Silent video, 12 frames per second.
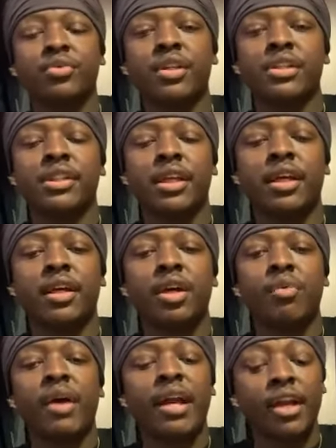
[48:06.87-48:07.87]
You understand,
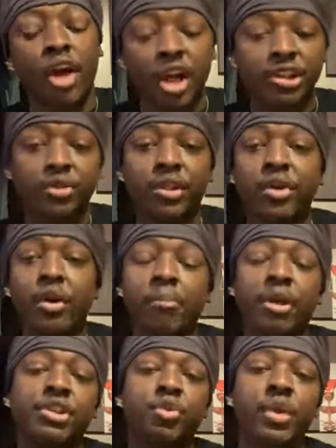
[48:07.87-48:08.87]
right? And also kill a
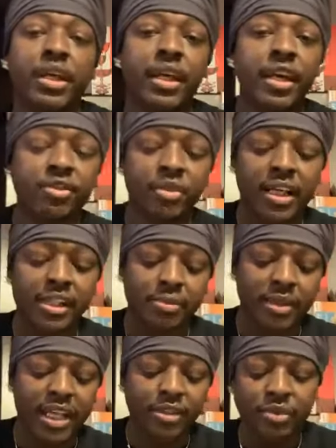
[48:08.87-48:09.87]
bunch of wicked
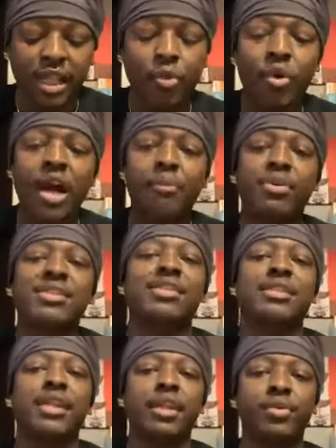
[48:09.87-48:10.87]
Israelites, man. That's what that winepress
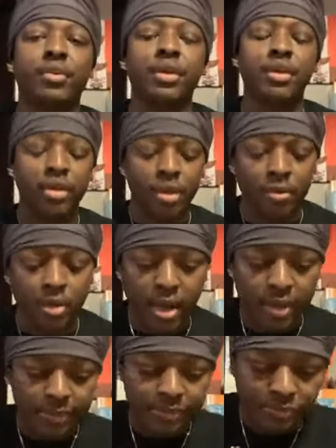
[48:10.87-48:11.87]
is dealing with,
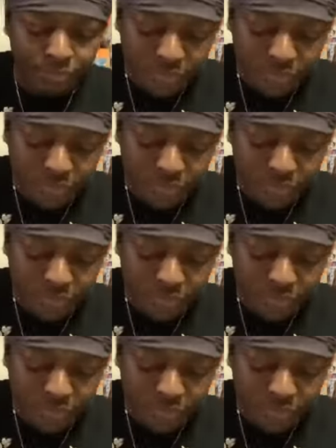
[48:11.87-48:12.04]
right?